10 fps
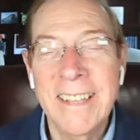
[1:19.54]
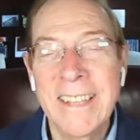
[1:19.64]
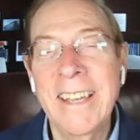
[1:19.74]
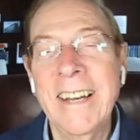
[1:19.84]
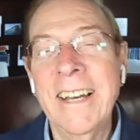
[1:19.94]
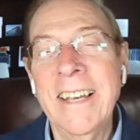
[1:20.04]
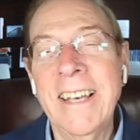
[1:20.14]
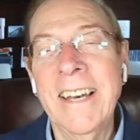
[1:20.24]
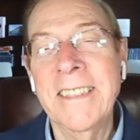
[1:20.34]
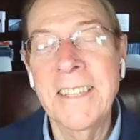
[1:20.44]
Yeah,
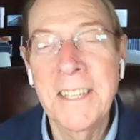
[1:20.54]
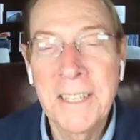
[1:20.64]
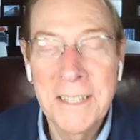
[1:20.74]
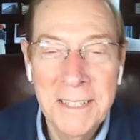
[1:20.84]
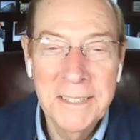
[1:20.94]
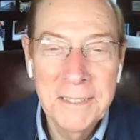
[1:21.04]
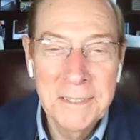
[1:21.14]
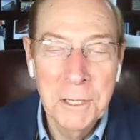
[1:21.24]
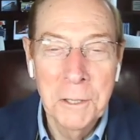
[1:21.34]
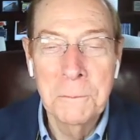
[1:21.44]
I, I think, you
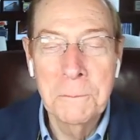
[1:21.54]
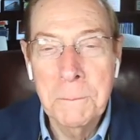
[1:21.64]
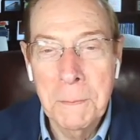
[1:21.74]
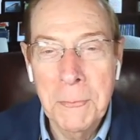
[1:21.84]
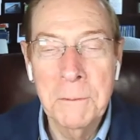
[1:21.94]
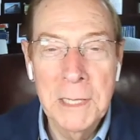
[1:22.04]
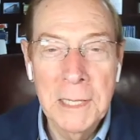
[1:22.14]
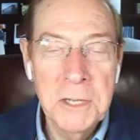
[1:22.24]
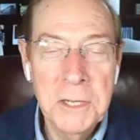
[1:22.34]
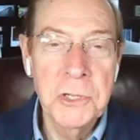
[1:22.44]
know,
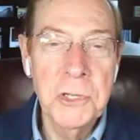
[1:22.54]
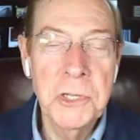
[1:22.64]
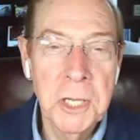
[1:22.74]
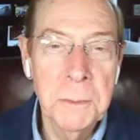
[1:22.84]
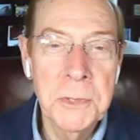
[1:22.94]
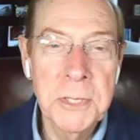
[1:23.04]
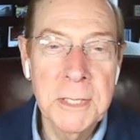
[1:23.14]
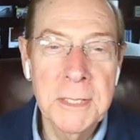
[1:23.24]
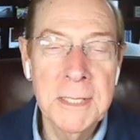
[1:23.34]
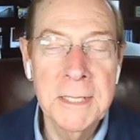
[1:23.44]
relationships
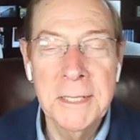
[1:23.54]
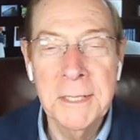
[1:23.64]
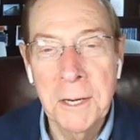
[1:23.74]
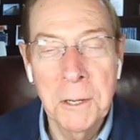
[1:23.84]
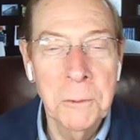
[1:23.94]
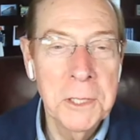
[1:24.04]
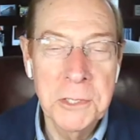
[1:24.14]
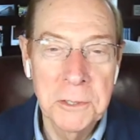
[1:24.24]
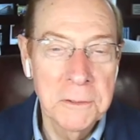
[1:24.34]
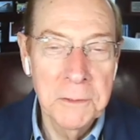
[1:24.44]
uh, always
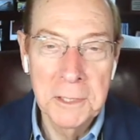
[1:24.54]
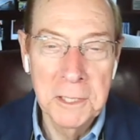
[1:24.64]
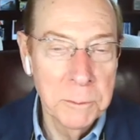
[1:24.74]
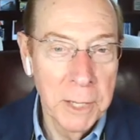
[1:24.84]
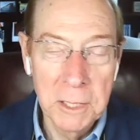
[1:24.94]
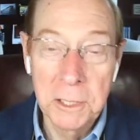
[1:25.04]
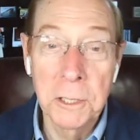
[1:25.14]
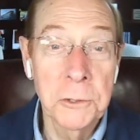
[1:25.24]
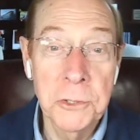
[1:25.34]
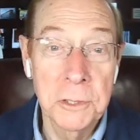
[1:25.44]
are affected by the
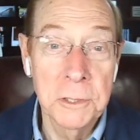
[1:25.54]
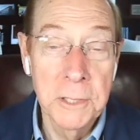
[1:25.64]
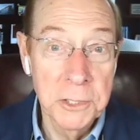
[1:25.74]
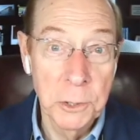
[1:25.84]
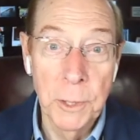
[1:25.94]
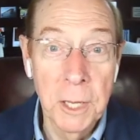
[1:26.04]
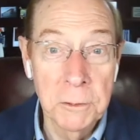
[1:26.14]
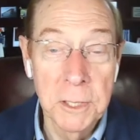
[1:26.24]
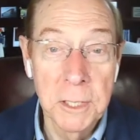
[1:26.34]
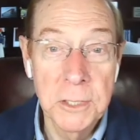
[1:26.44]
culture that's
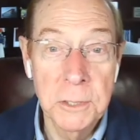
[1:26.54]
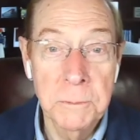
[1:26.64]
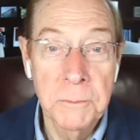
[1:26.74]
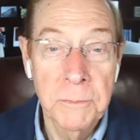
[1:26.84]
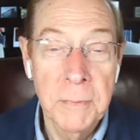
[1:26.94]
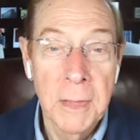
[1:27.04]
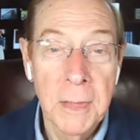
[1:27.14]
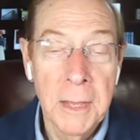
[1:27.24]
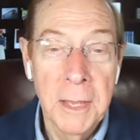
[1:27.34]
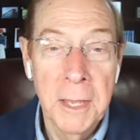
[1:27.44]
around us.
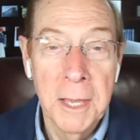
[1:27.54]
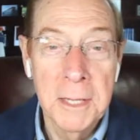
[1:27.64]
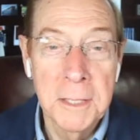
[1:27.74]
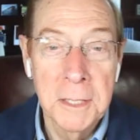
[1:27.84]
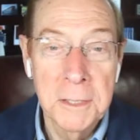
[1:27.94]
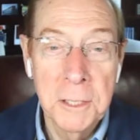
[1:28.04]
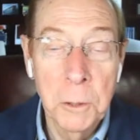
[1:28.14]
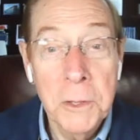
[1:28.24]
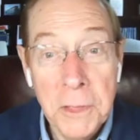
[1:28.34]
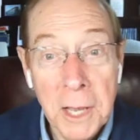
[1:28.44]
And, uh, you know,
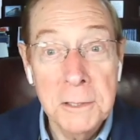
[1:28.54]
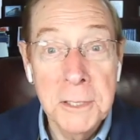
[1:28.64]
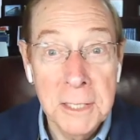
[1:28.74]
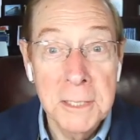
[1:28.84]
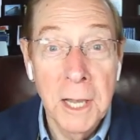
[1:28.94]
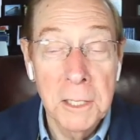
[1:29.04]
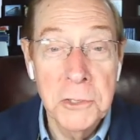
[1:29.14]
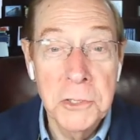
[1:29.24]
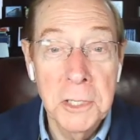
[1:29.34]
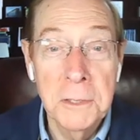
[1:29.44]
without
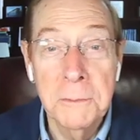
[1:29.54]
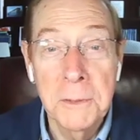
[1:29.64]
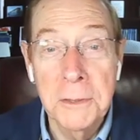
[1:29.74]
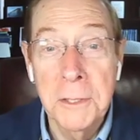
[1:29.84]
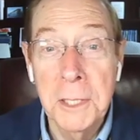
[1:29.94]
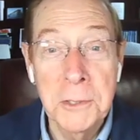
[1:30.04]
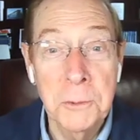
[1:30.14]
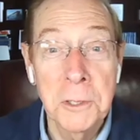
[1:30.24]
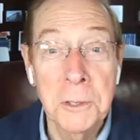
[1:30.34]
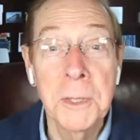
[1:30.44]
technology, things
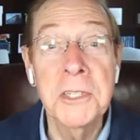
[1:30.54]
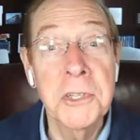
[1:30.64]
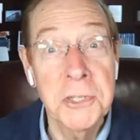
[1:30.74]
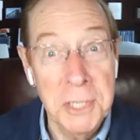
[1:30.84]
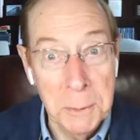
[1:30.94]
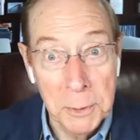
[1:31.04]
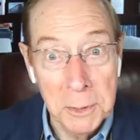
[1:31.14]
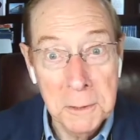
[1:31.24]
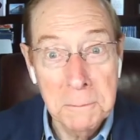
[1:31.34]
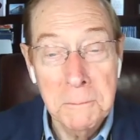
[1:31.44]
were much
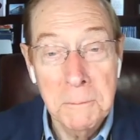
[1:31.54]
simpler.